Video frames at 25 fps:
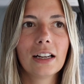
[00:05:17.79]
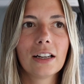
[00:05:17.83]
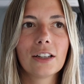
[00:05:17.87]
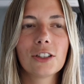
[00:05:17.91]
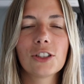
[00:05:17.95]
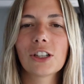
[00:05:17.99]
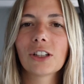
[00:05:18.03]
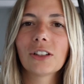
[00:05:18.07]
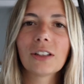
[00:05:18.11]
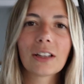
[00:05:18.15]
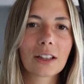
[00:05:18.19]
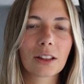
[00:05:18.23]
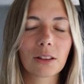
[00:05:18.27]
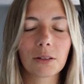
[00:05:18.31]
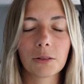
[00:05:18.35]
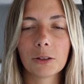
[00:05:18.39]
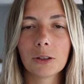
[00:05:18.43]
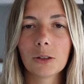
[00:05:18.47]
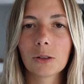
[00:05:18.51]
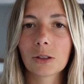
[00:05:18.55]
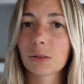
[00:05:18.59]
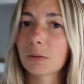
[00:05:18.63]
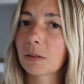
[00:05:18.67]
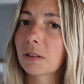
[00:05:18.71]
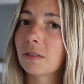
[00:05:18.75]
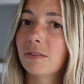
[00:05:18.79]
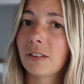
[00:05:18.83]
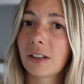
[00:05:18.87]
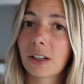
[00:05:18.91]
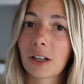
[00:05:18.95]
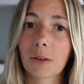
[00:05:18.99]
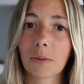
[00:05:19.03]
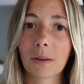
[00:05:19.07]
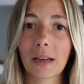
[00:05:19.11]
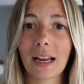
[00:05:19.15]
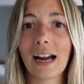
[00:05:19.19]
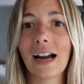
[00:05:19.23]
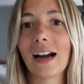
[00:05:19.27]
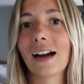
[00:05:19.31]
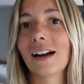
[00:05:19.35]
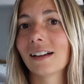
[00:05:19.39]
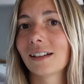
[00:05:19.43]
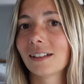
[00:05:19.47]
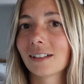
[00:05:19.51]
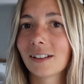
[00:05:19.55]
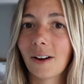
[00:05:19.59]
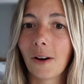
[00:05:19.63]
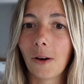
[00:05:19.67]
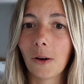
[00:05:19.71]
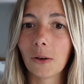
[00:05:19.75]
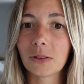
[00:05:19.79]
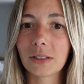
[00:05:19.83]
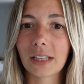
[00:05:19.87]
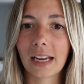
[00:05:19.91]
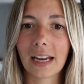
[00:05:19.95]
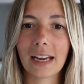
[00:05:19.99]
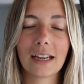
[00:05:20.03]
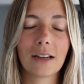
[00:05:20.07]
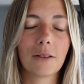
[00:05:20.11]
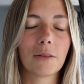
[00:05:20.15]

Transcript: chilling through because we figured we had all day.